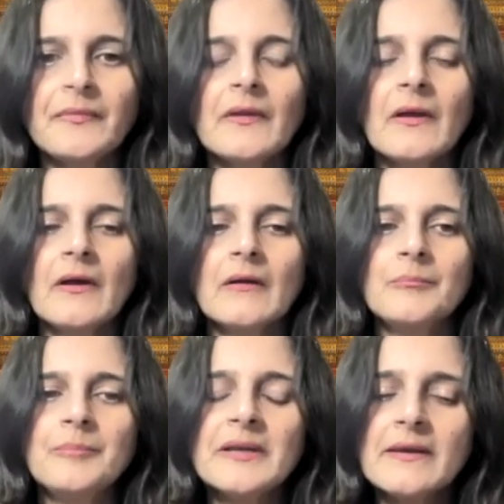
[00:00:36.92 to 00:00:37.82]

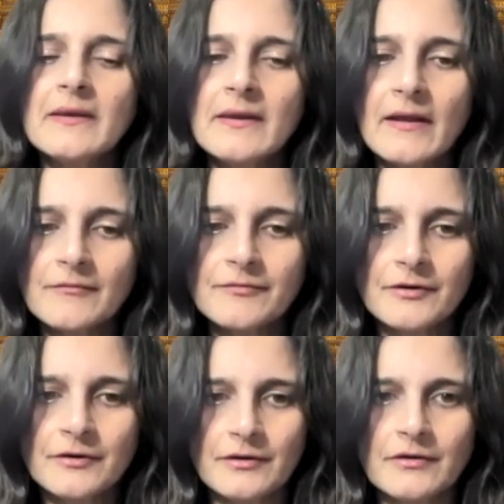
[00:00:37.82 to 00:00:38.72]
but
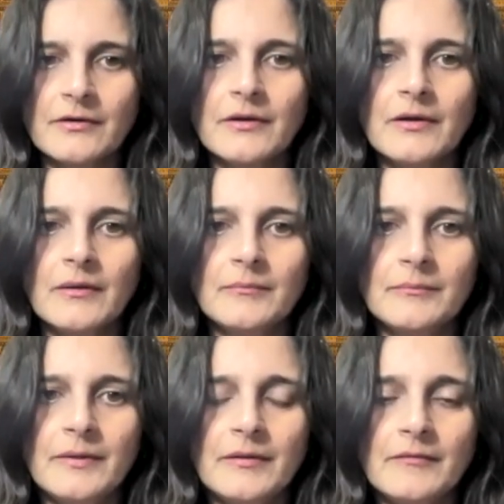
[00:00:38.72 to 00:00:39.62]
never,
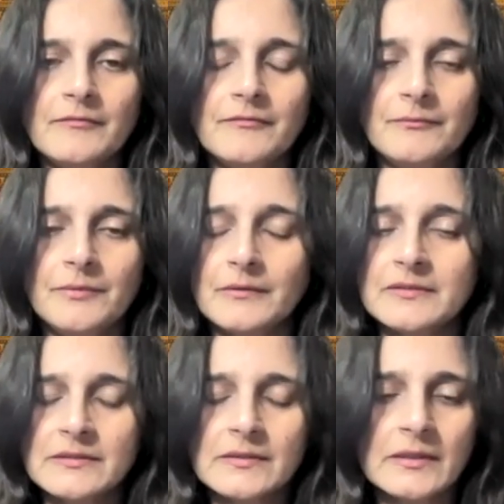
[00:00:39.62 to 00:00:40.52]
if,
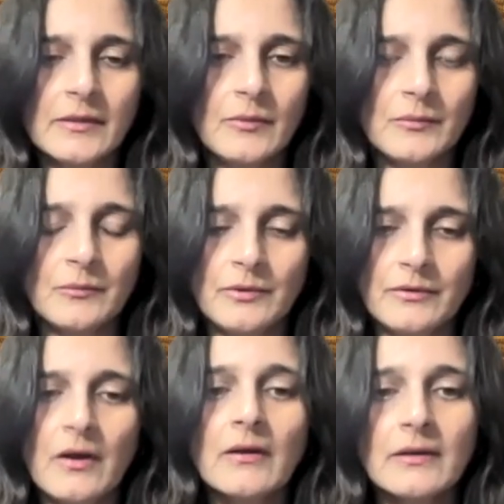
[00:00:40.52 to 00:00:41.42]
certainly when we're
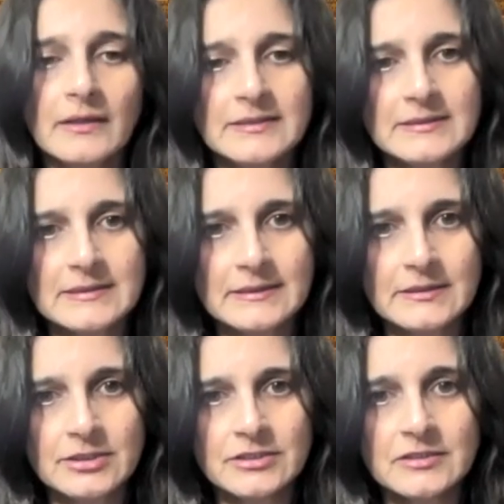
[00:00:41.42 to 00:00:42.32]
not licensed
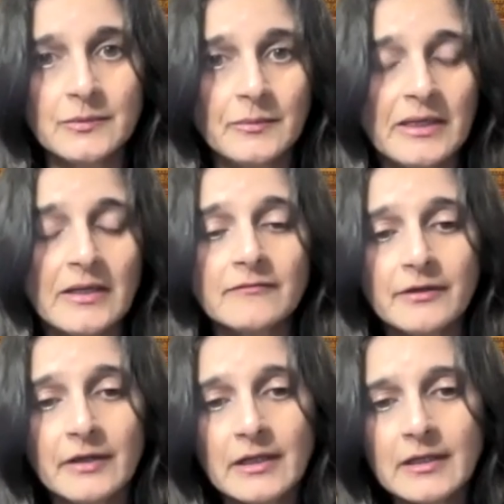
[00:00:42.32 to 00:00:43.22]
clinicians, we make it
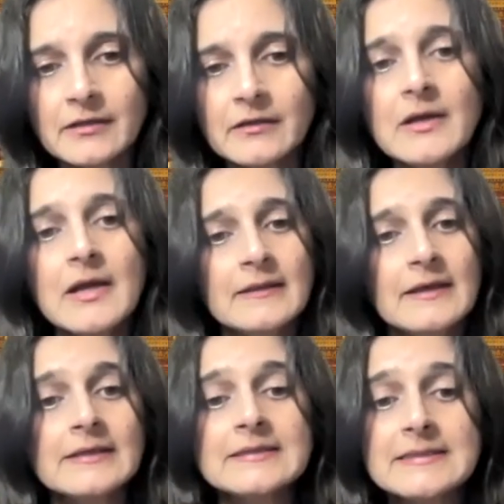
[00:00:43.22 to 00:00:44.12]
very clear
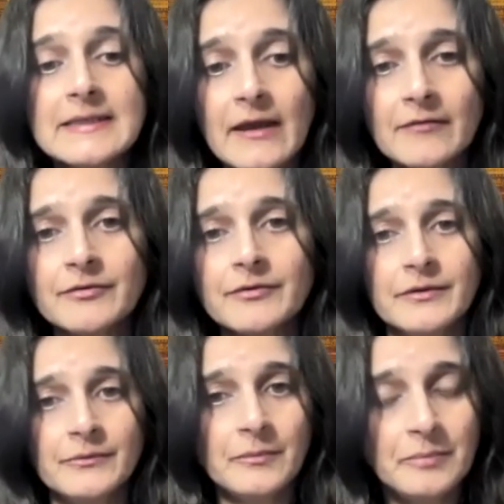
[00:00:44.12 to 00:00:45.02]
that it's never
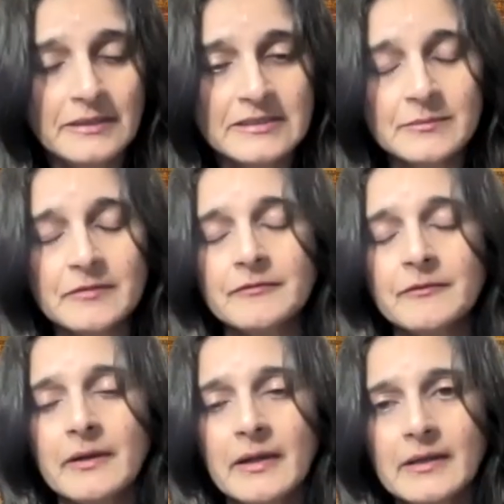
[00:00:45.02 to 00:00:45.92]
a replacement
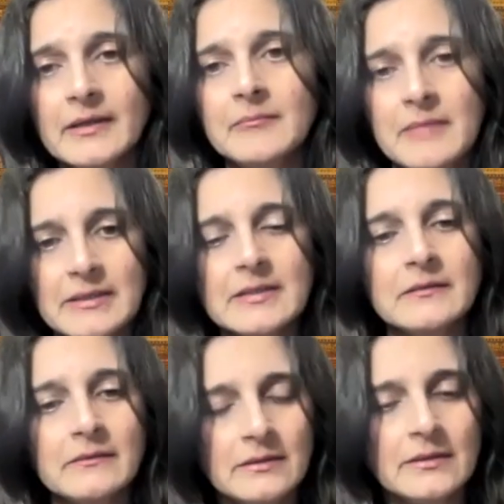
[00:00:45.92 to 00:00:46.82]
for any
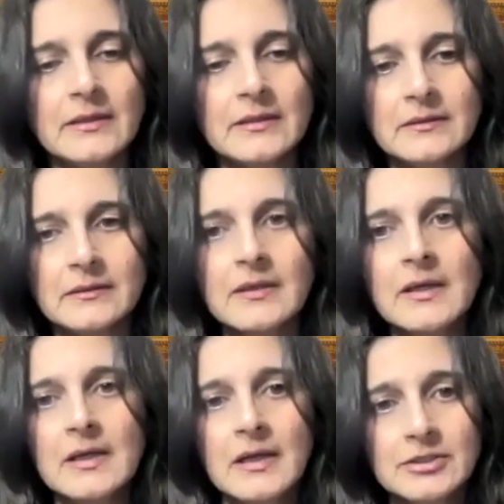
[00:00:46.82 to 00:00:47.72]
medical or clinical
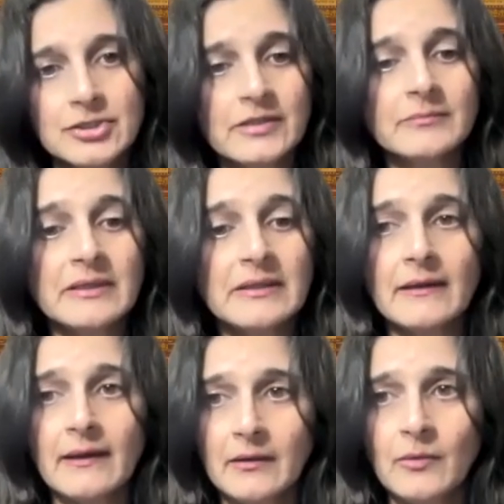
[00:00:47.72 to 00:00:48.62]
treatment that
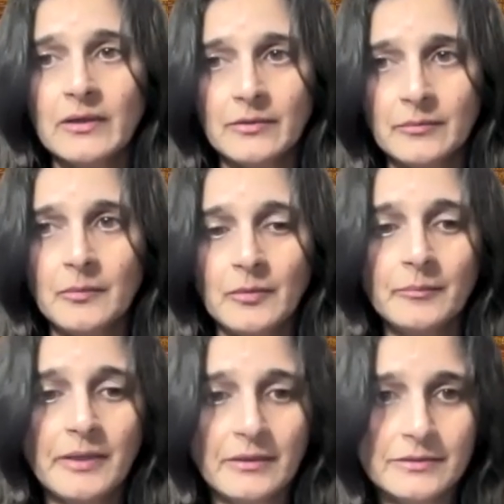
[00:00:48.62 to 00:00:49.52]
anyone would
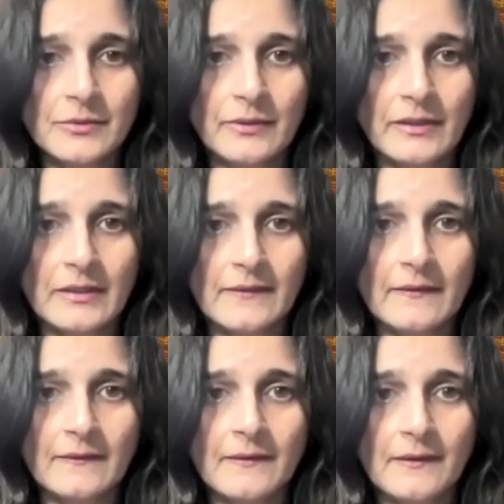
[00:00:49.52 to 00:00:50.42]
be undergoing
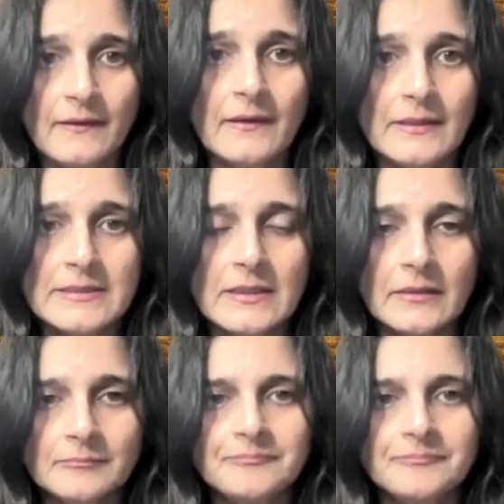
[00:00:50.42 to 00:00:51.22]
at any time.